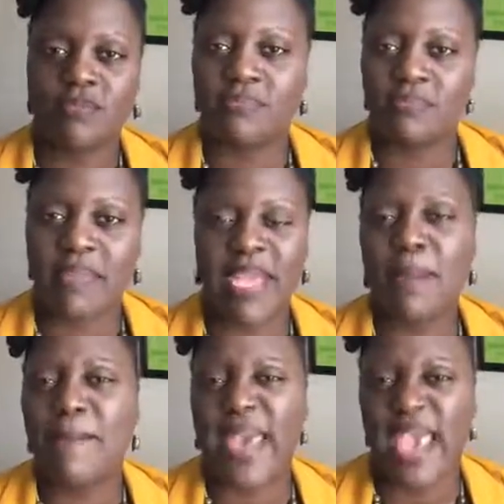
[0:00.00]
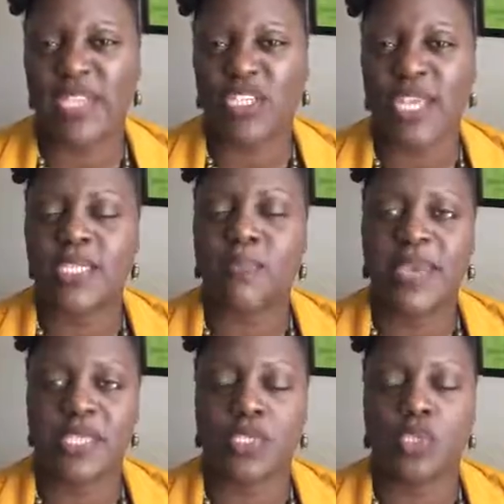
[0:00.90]
make a match as
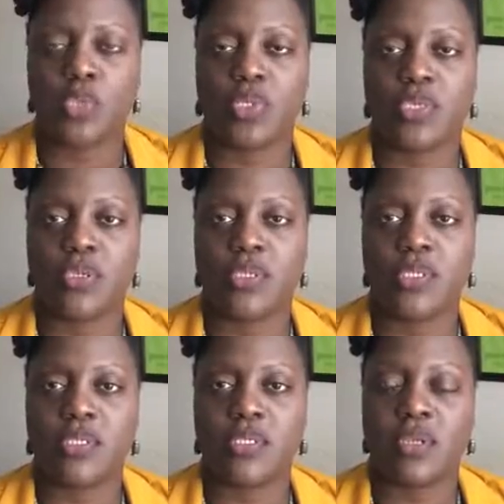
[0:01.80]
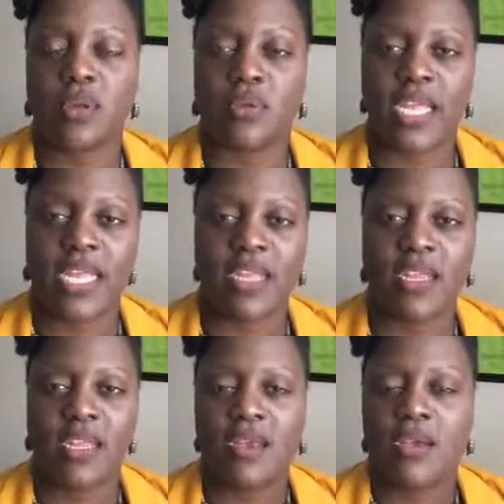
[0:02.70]
best as you could. Let it
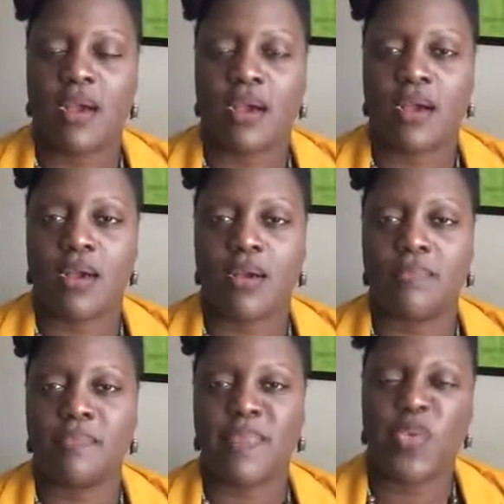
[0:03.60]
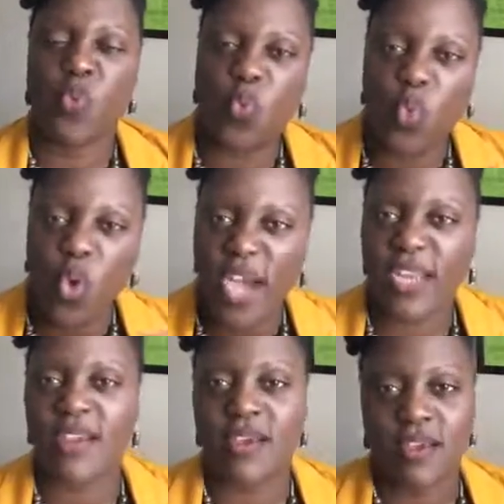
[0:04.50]
be
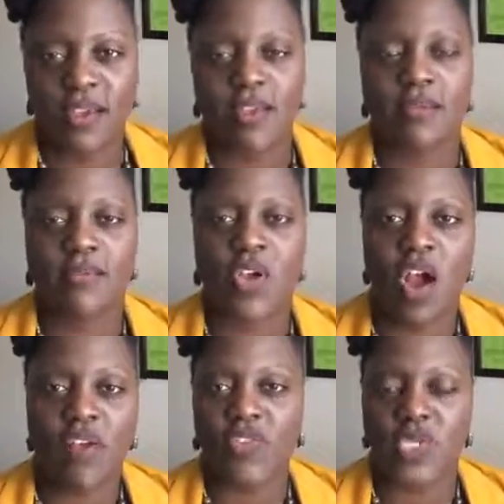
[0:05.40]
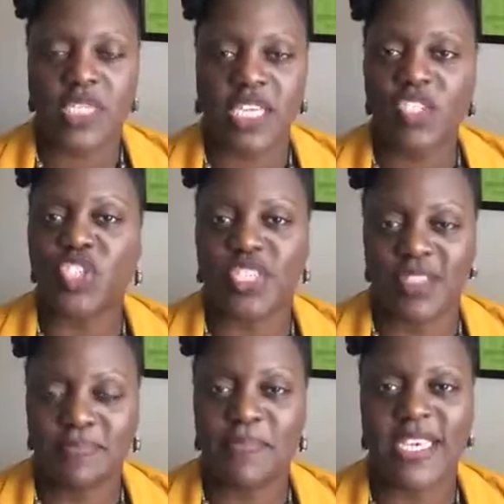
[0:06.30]
one conversation
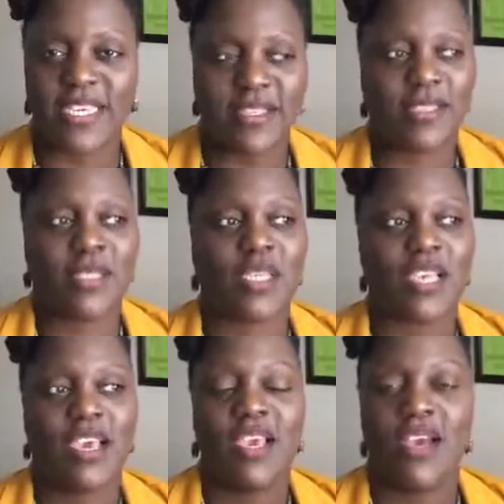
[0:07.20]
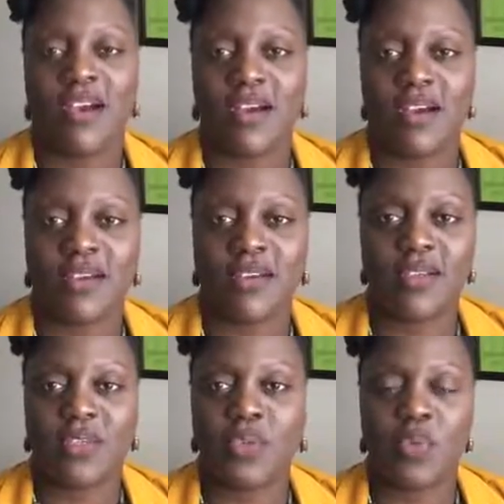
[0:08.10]
piece.
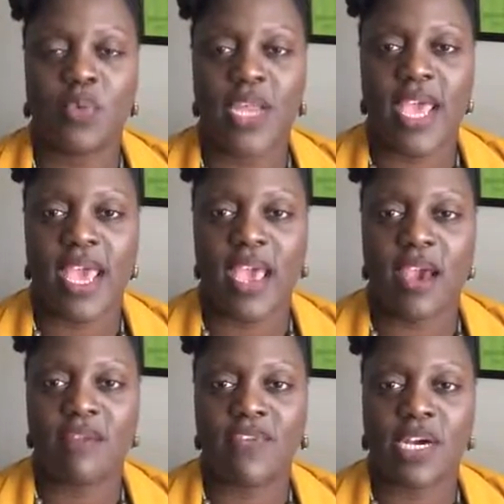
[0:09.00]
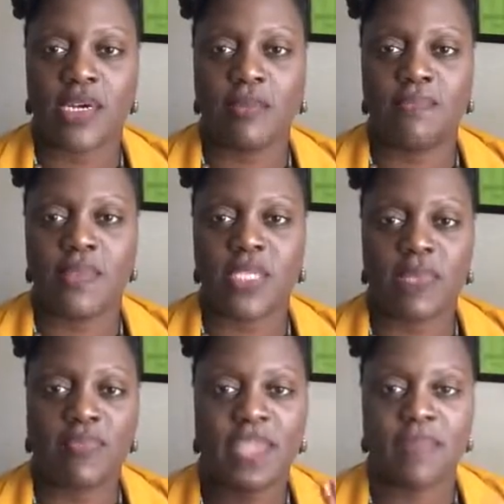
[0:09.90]
You don't want to have
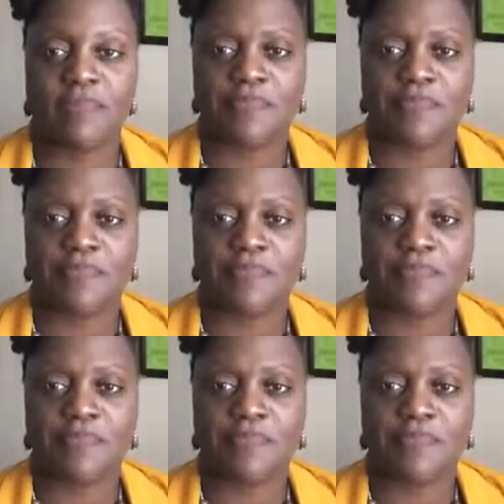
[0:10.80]
something